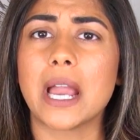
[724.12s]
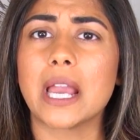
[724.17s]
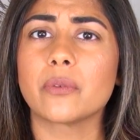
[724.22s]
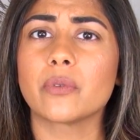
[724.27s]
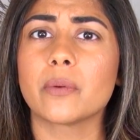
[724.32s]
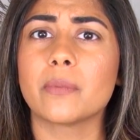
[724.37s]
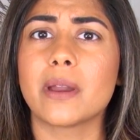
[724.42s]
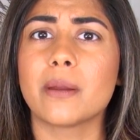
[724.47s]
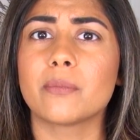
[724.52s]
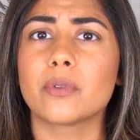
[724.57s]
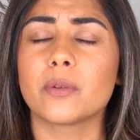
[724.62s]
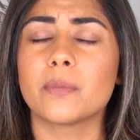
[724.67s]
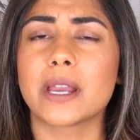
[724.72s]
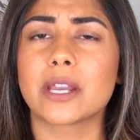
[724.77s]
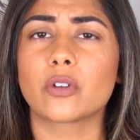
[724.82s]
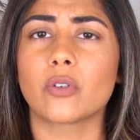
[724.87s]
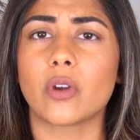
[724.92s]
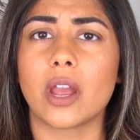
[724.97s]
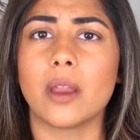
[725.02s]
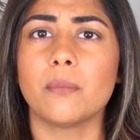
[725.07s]
I remember my
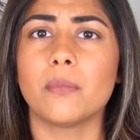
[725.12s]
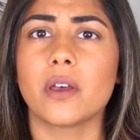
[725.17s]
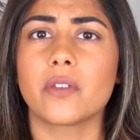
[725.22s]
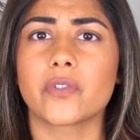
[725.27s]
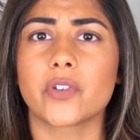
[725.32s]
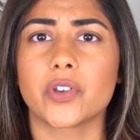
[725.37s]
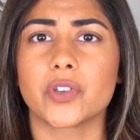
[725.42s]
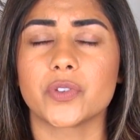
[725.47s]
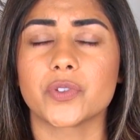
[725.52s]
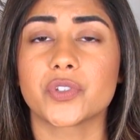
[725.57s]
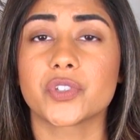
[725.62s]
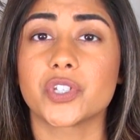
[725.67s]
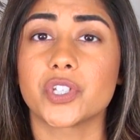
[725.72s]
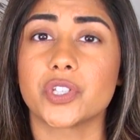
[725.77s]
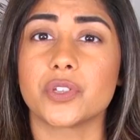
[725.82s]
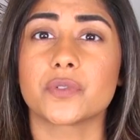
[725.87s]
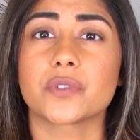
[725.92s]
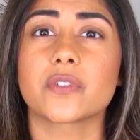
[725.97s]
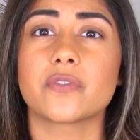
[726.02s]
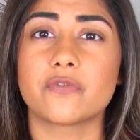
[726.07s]
grandmother used to
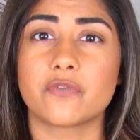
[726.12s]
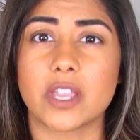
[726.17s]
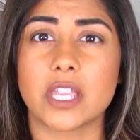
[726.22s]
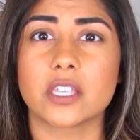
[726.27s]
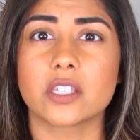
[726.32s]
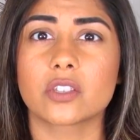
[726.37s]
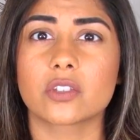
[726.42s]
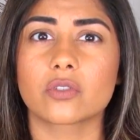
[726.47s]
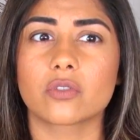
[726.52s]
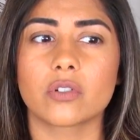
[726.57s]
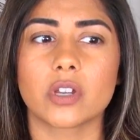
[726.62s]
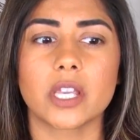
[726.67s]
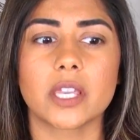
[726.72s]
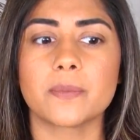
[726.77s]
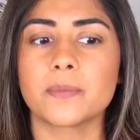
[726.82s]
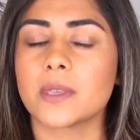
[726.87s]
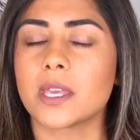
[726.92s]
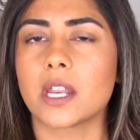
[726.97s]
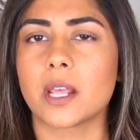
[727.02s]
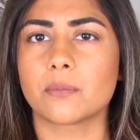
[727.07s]
use a face
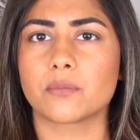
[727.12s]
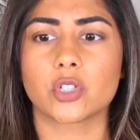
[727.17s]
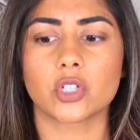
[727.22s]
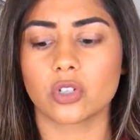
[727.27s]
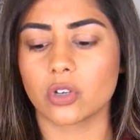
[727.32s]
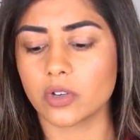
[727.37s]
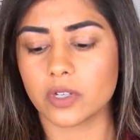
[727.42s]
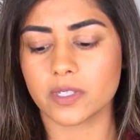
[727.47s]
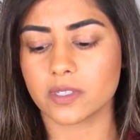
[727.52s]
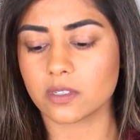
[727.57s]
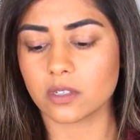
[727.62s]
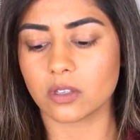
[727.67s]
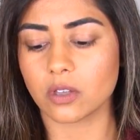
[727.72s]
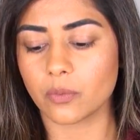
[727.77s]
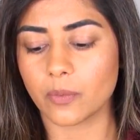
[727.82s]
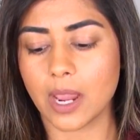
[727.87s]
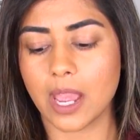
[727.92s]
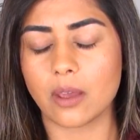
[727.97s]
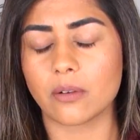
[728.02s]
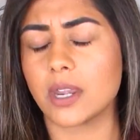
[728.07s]
cream that I'm sure is still
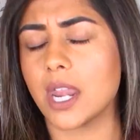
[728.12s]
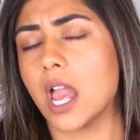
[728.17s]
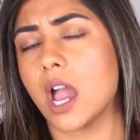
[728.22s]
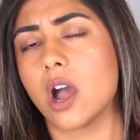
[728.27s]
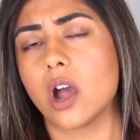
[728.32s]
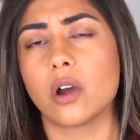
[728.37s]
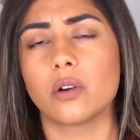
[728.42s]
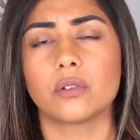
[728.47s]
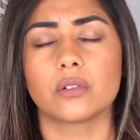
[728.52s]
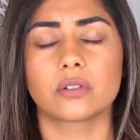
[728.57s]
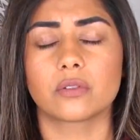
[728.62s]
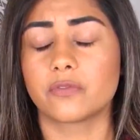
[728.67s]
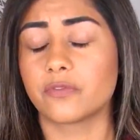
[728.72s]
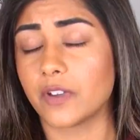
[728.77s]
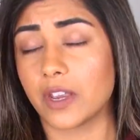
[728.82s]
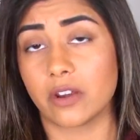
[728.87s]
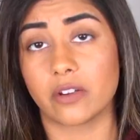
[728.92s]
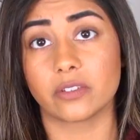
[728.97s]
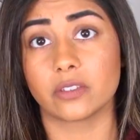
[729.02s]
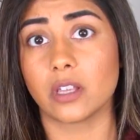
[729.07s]
around now,
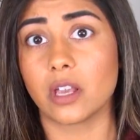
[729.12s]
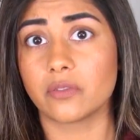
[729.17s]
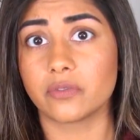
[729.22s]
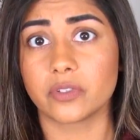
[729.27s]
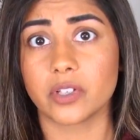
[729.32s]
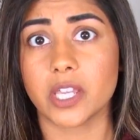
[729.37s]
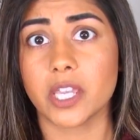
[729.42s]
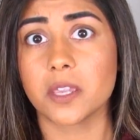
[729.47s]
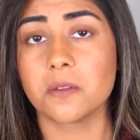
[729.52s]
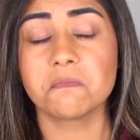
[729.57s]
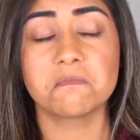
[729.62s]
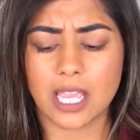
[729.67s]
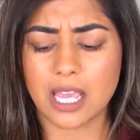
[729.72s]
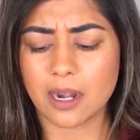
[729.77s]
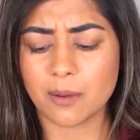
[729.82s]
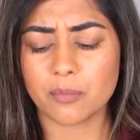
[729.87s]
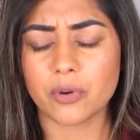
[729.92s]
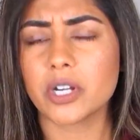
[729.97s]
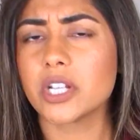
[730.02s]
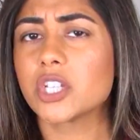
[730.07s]
Fair and Lovely, and
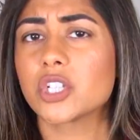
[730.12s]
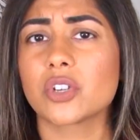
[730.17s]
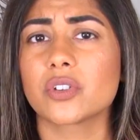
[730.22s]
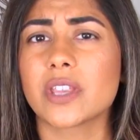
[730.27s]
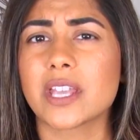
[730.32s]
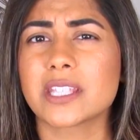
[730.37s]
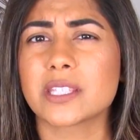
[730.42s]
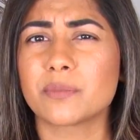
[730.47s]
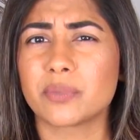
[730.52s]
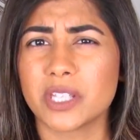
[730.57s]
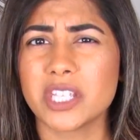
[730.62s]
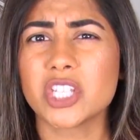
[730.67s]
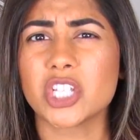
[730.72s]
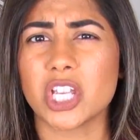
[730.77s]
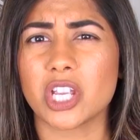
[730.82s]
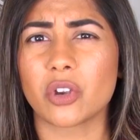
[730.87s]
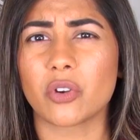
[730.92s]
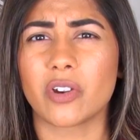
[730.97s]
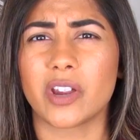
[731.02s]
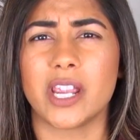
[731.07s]
I'm pretty sure that's a
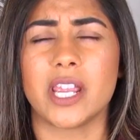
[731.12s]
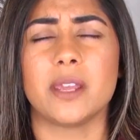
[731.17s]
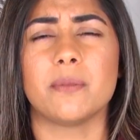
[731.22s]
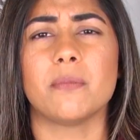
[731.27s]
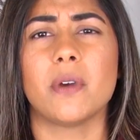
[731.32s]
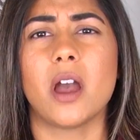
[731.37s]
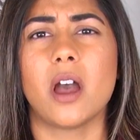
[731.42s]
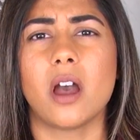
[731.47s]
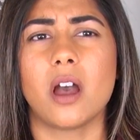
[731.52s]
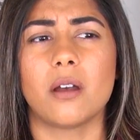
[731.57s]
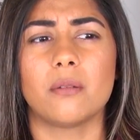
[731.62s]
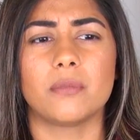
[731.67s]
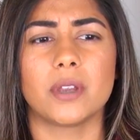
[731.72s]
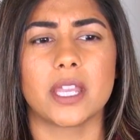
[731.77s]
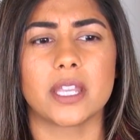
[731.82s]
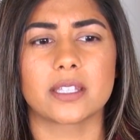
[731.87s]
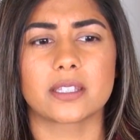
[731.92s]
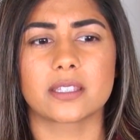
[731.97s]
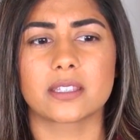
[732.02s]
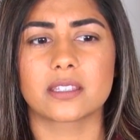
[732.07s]
bleaching cream.
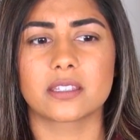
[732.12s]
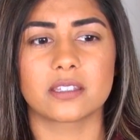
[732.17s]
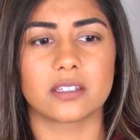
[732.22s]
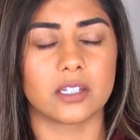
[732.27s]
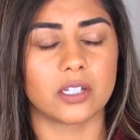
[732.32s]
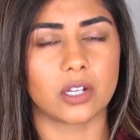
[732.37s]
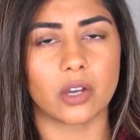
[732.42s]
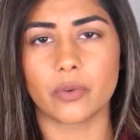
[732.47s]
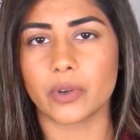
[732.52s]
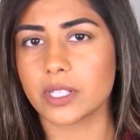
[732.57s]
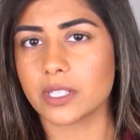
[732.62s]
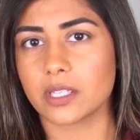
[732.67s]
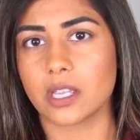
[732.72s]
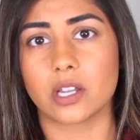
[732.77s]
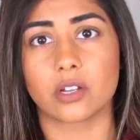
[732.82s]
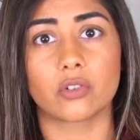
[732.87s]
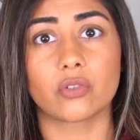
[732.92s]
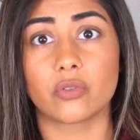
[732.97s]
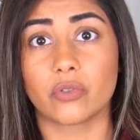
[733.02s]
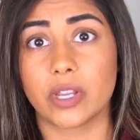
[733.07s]
It's, you know, a
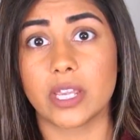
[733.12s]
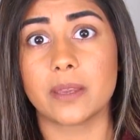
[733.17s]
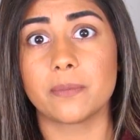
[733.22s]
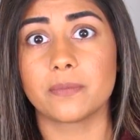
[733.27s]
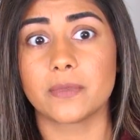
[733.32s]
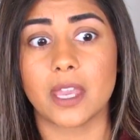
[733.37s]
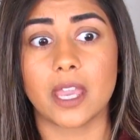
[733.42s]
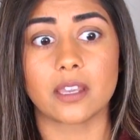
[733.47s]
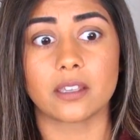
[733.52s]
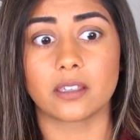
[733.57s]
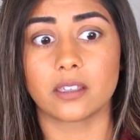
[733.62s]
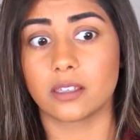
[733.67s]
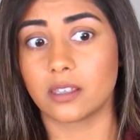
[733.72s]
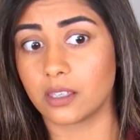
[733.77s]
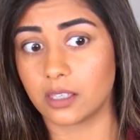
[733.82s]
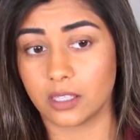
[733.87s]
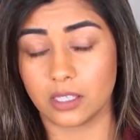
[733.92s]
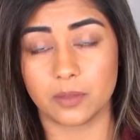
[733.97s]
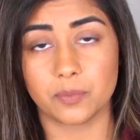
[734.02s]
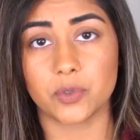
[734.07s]
cream that
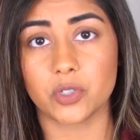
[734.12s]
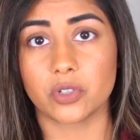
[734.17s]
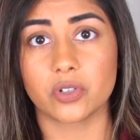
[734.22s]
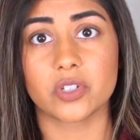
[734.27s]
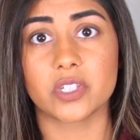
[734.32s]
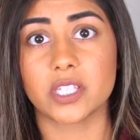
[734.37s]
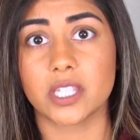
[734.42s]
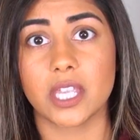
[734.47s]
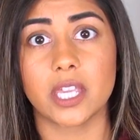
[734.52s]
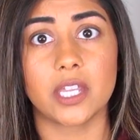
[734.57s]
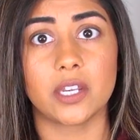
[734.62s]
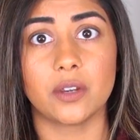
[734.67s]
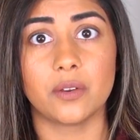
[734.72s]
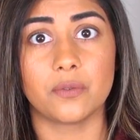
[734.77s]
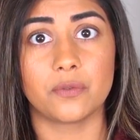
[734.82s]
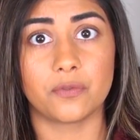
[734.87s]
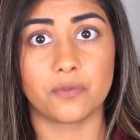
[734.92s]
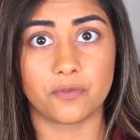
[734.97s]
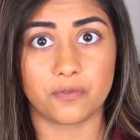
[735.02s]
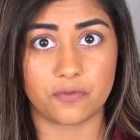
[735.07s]
keeps your skin
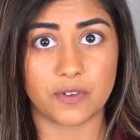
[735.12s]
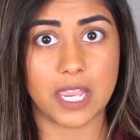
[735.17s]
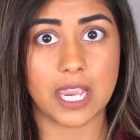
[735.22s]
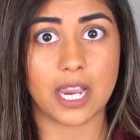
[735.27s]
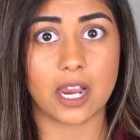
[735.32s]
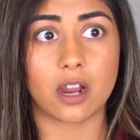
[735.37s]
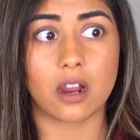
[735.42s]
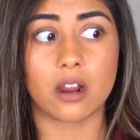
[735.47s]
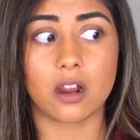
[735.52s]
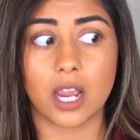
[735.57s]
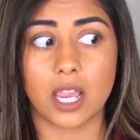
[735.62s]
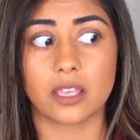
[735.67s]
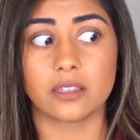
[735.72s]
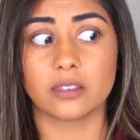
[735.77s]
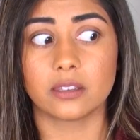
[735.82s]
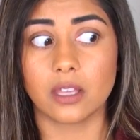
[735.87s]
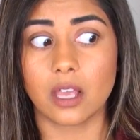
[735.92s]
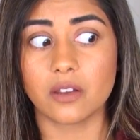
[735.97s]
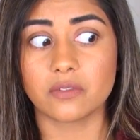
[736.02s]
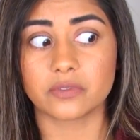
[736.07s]
fair
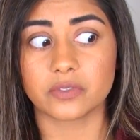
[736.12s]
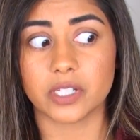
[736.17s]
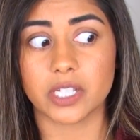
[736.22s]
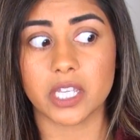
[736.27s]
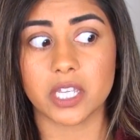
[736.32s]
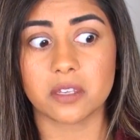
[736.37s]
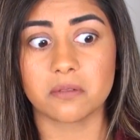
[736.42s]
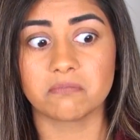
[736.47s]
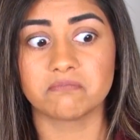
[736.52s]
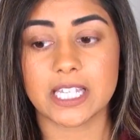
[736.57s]
and lovely.